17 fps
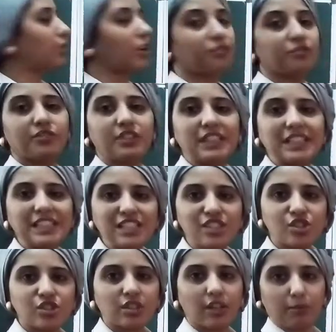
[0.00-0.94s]
a
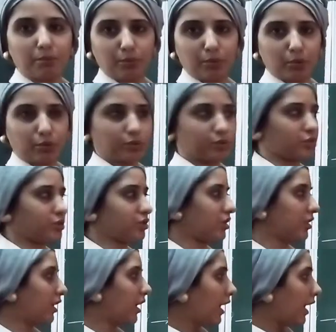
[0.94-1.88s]
finished compost.
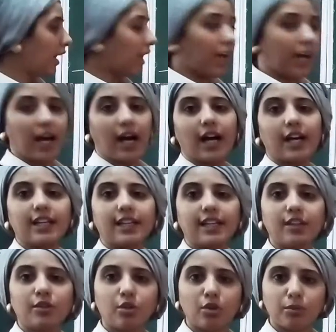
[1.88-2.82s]

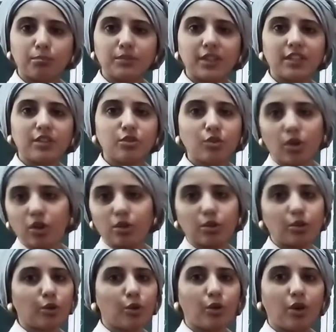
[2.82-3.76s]
I hope that you all
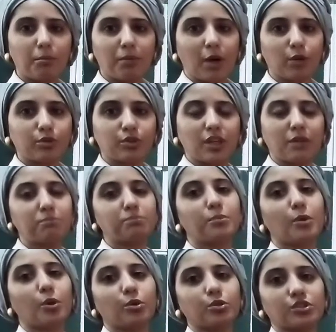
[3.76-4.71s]
know about
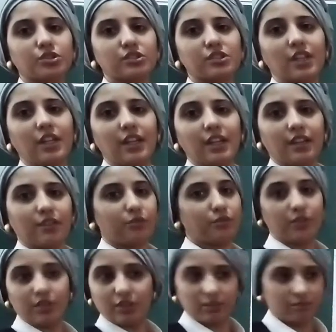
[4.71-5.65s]
compost.
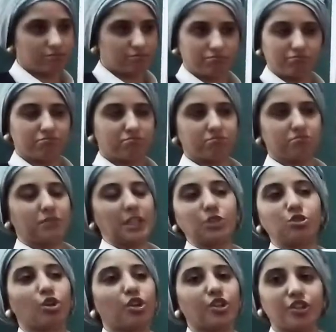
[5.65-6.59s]

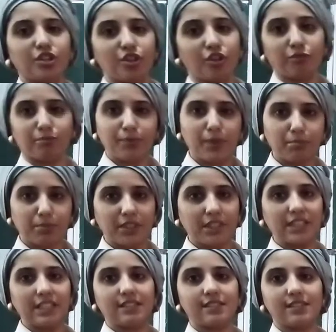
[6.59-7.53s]
Majority of people
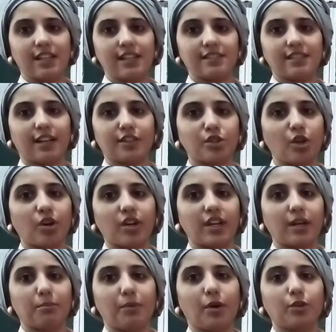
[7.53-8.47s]
these days are talking
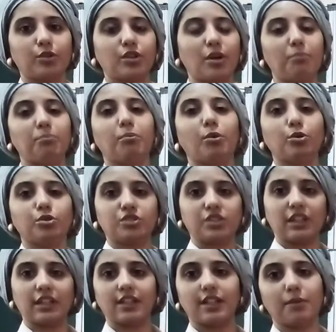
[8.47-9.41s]
about
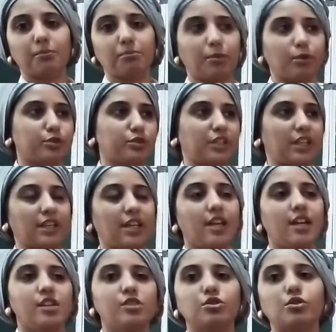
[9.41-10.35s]
composting.
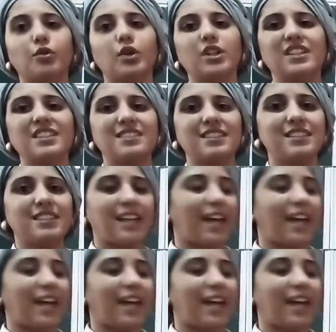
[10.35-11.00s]
So what is it